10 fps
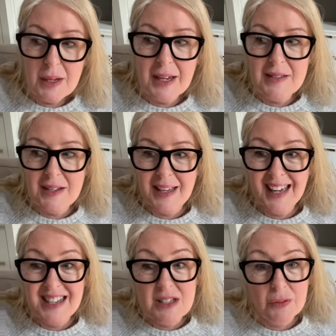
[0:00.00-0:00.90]
It's a
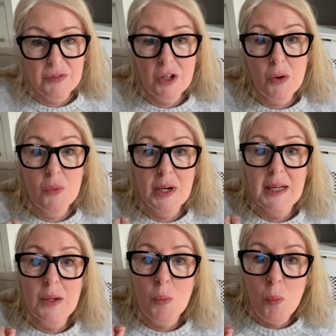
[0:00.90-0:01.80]
case of not
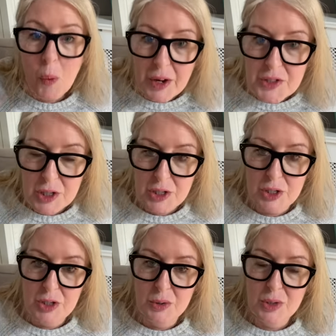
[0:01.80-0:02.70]
really wanting to
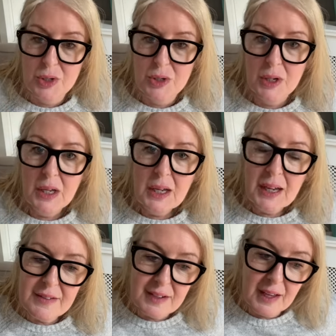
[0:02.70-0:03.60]
do it.
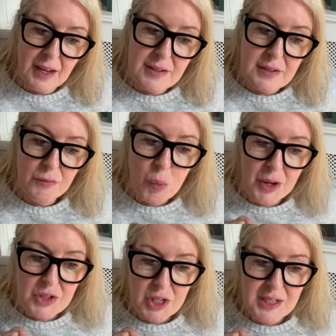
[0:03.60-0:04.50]
It's a case of
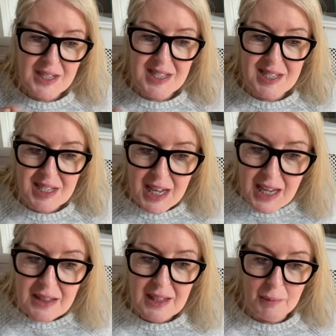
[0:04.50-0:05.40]
wanting to stay
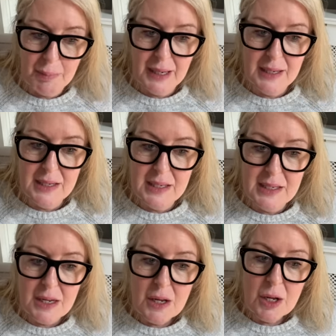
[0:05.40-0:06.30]
in that
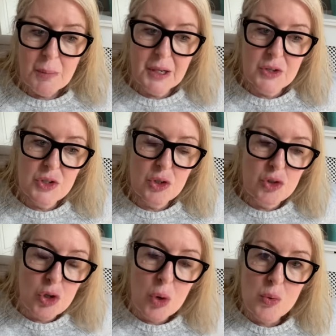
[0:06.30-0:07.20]
place because you
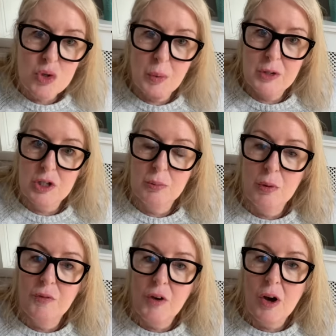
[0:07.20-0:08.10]
don't want to
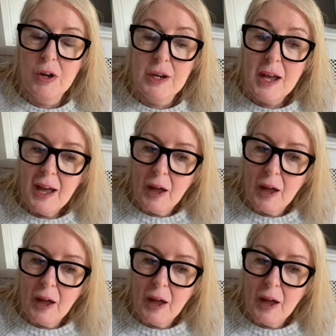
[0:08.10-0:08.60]
move on.